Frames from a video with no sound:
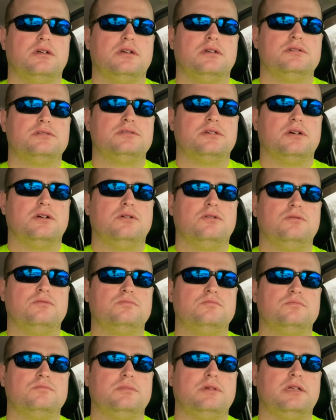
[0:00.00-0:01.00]
So
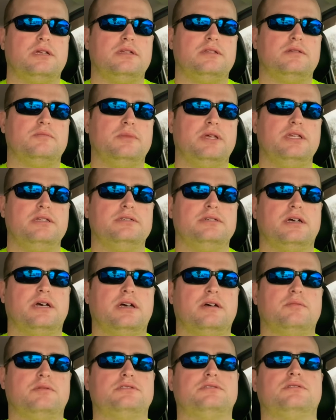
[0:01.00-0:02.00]
in the
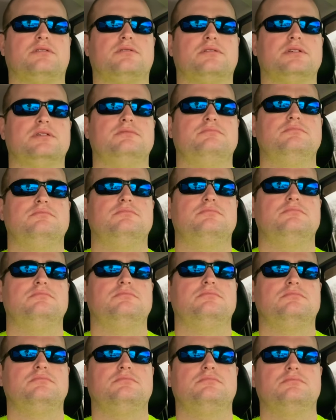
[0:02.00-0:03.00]
meantime, I started
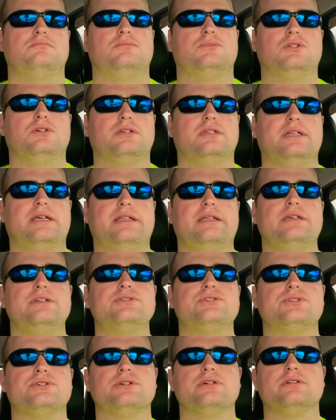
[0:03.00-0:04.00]
looking at
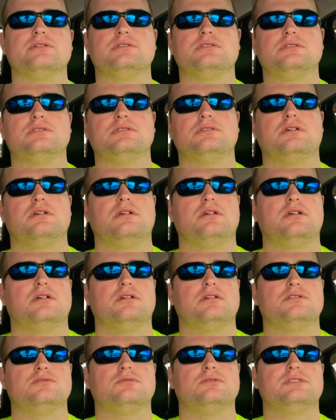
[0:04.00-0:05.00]
insurances
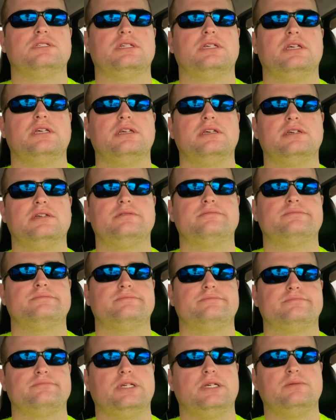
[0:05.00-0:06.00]
because once again,
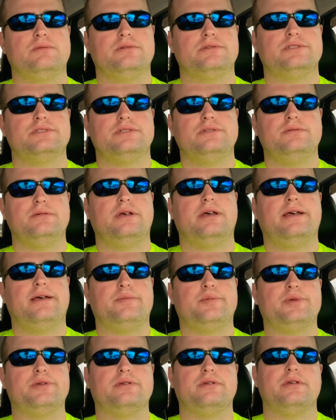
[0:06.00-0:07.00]
people are so
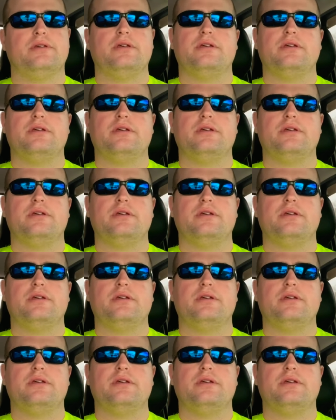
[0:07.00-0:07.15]
happy.